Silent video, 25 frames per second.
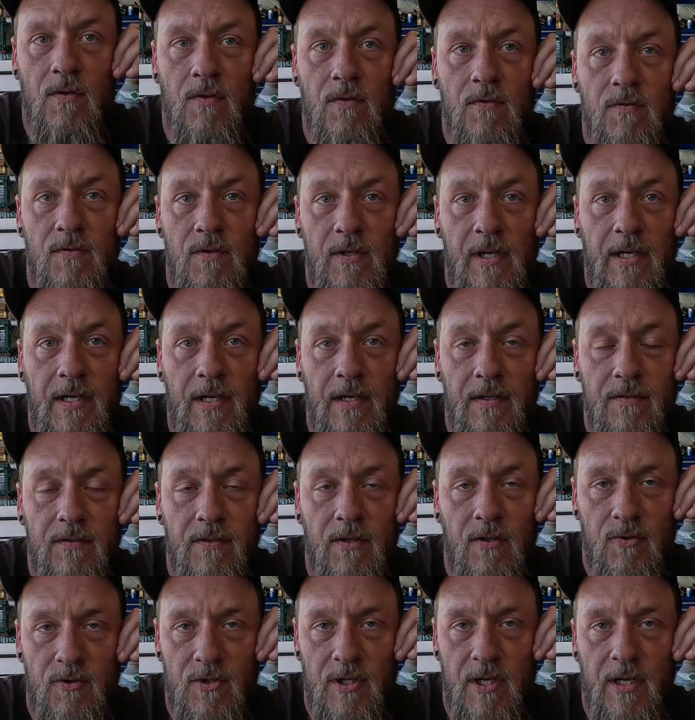So yeah, guys,
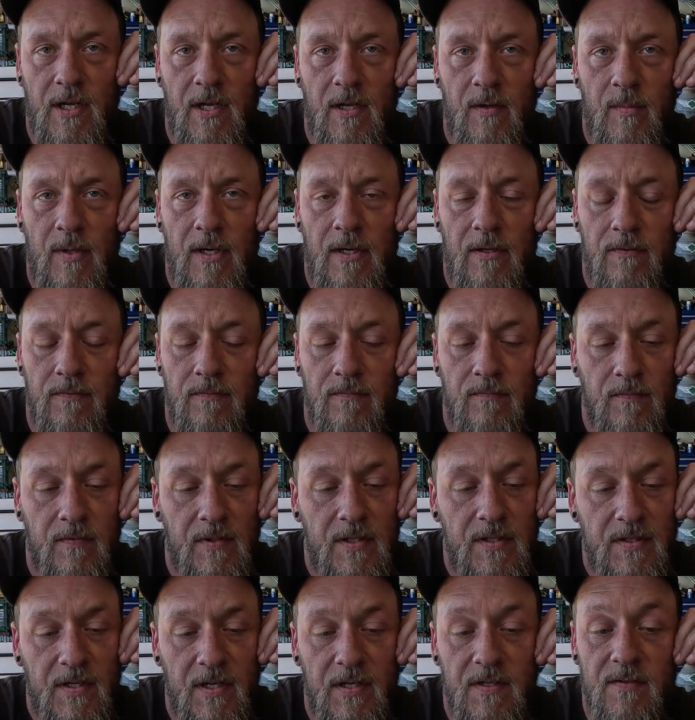go check him out.
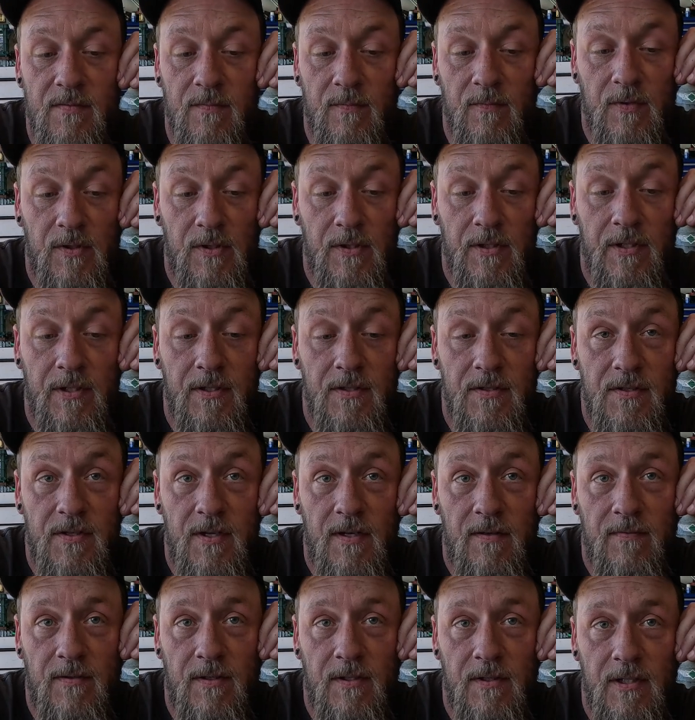He's got some really good
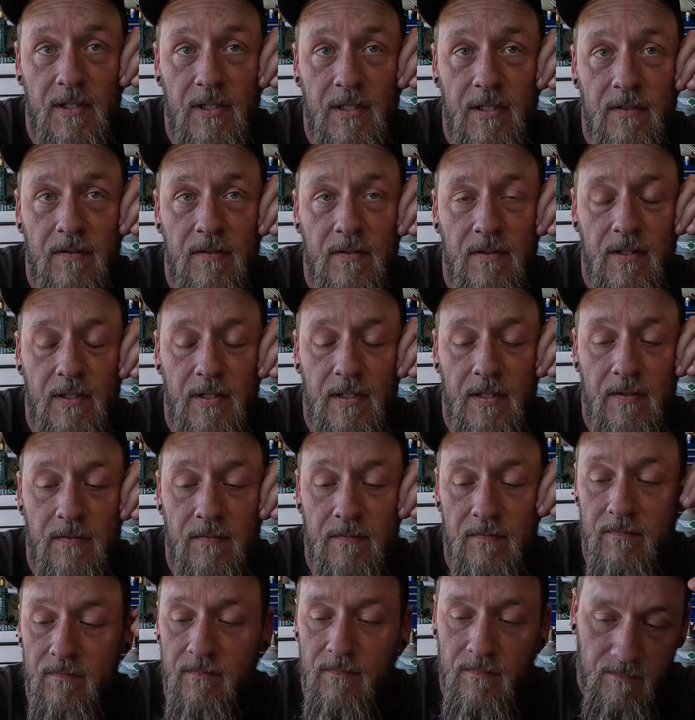stuff on there,
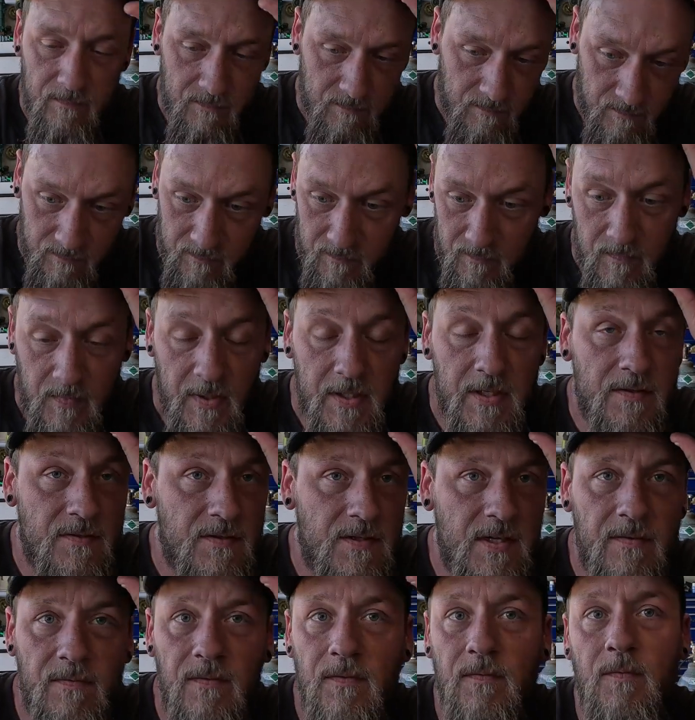and he's
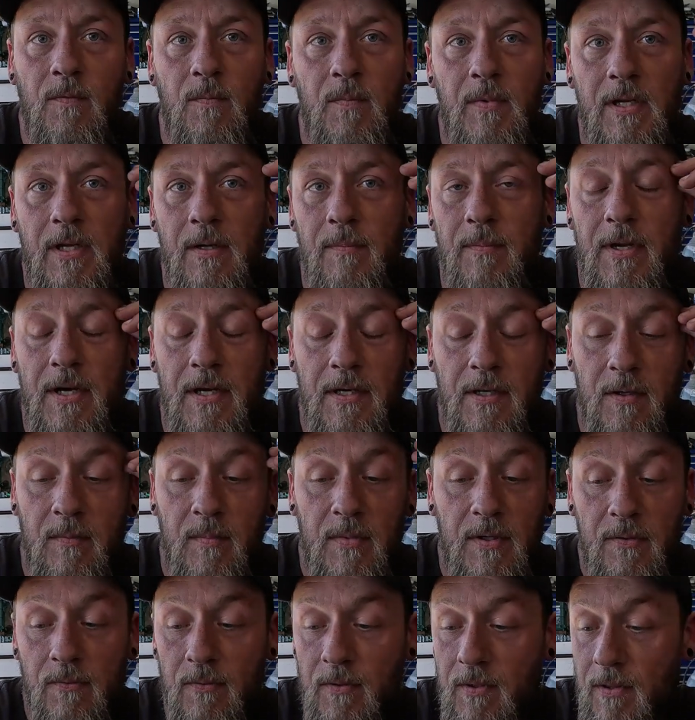different from me. I'm not going to
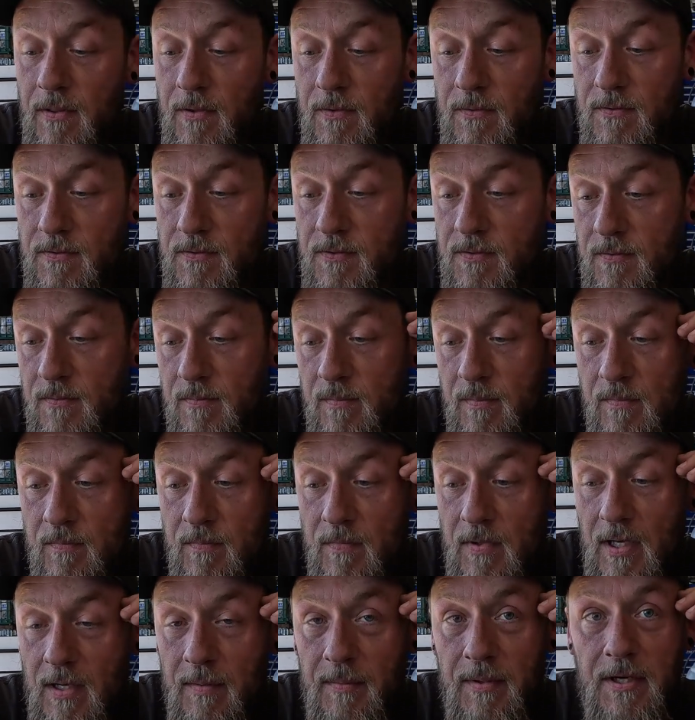be one of
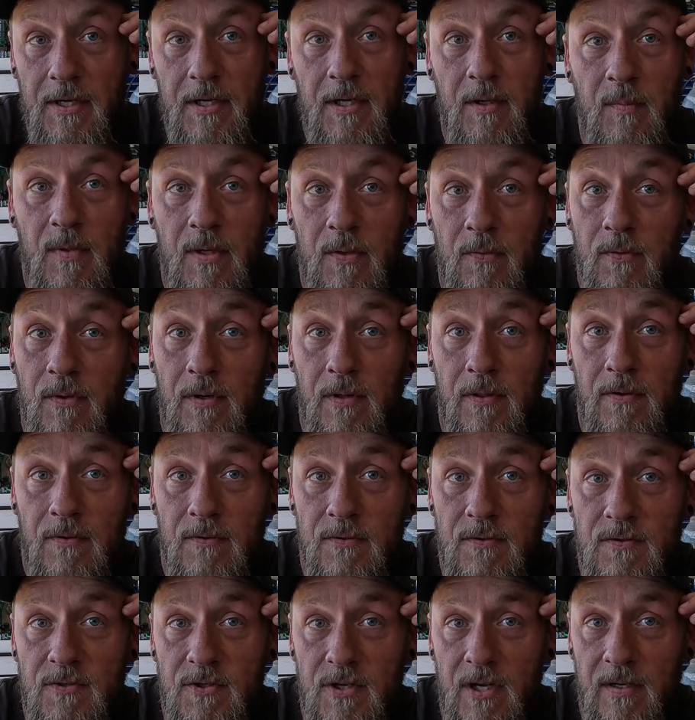
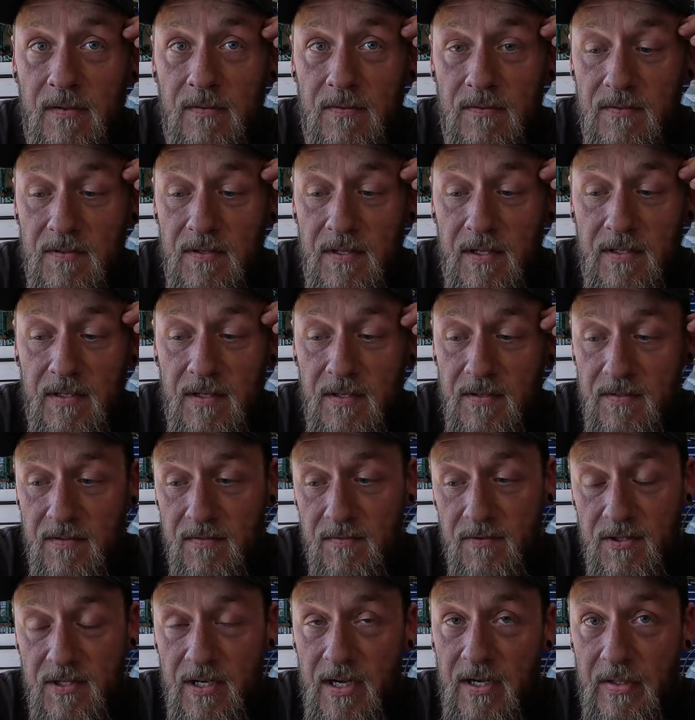those channels that
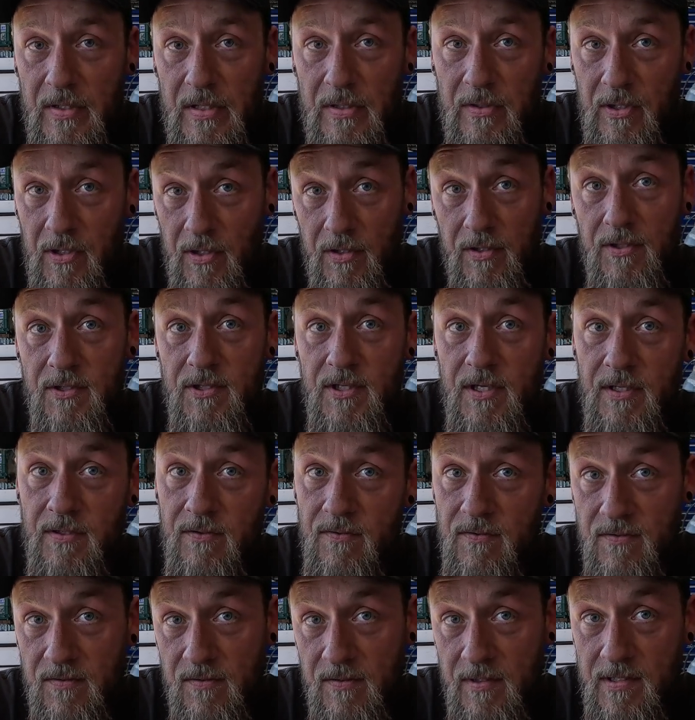doesn't shout out other
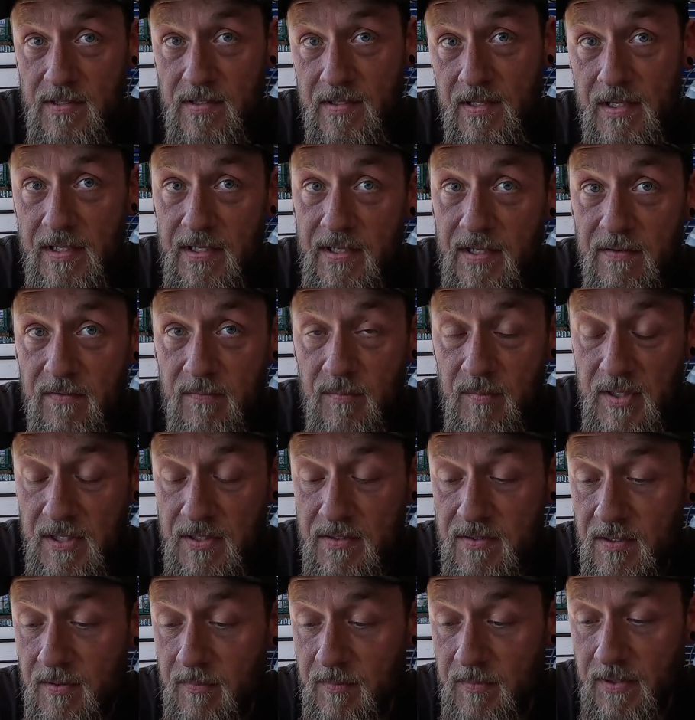channels unless they give me
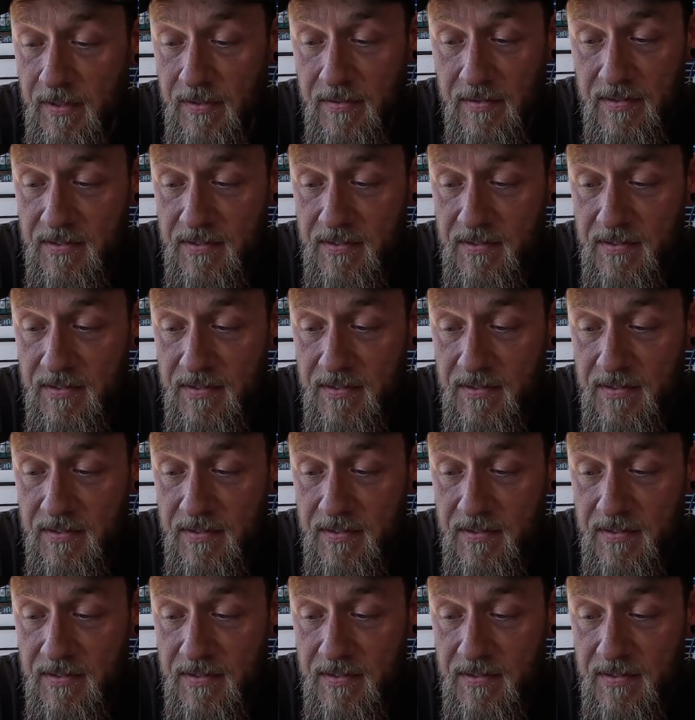something.